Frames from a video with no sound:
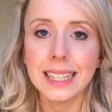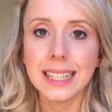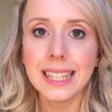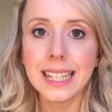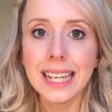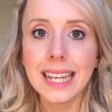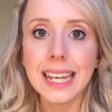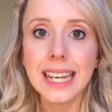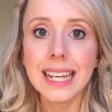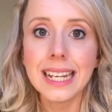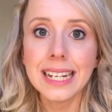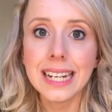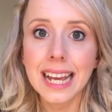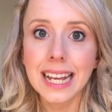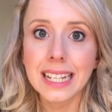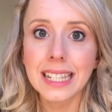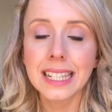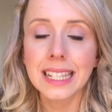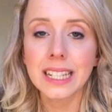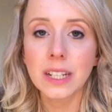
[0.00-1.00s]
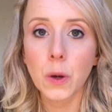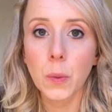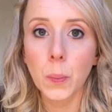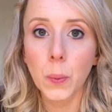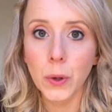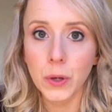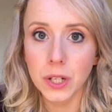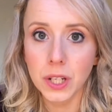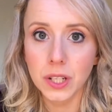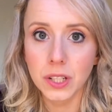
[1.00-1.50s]
The next
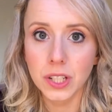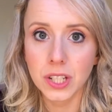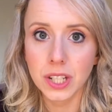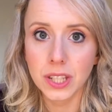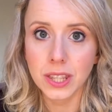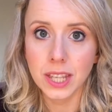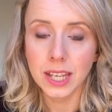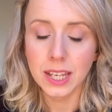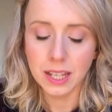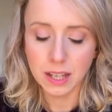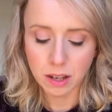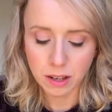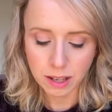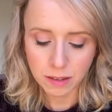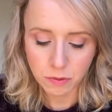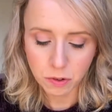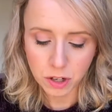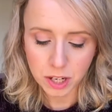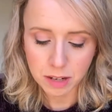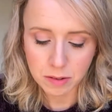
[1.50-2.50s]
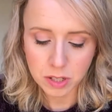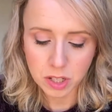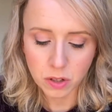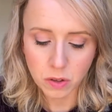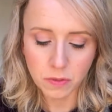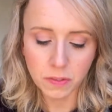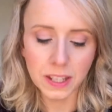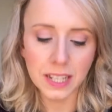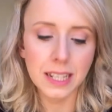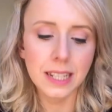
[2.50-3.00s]
product that I have run out
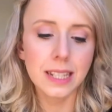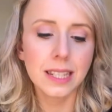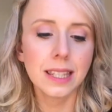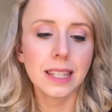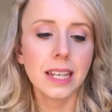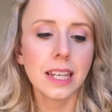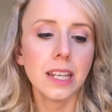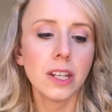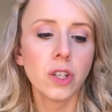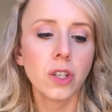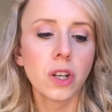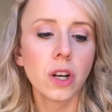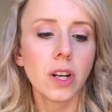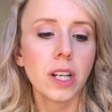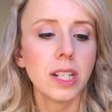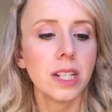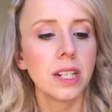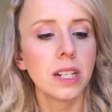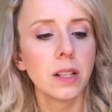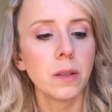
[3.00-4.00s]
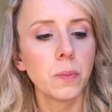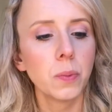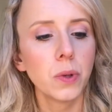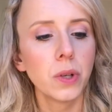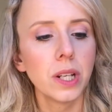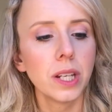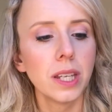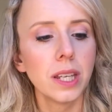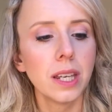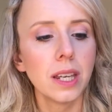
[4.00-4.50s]
of is the Charlotte
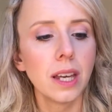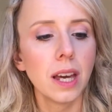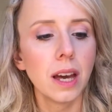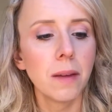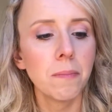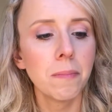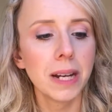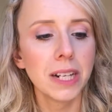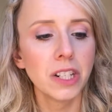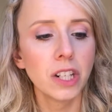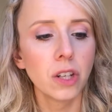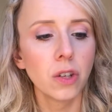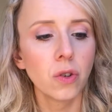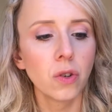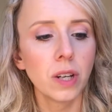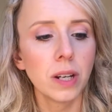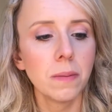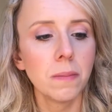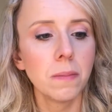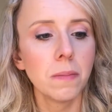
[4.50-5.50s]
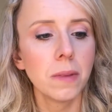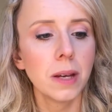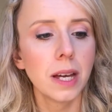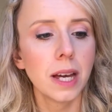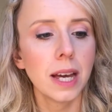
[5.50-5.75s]
Tilbury Magic Cream,